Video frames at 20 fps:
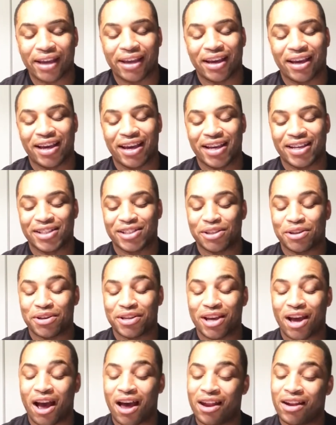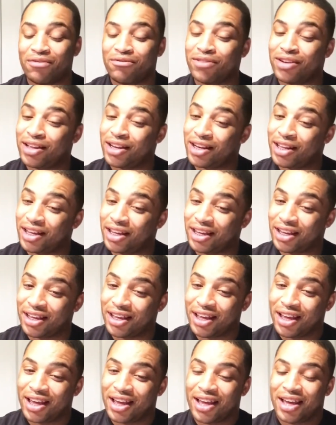And so y'all
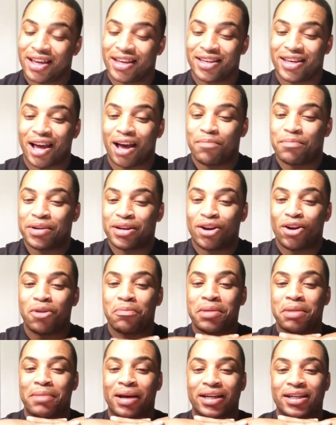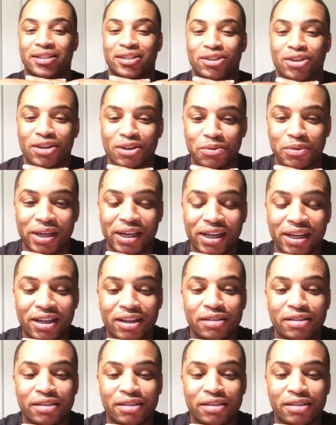been on me about this Cooking with Love.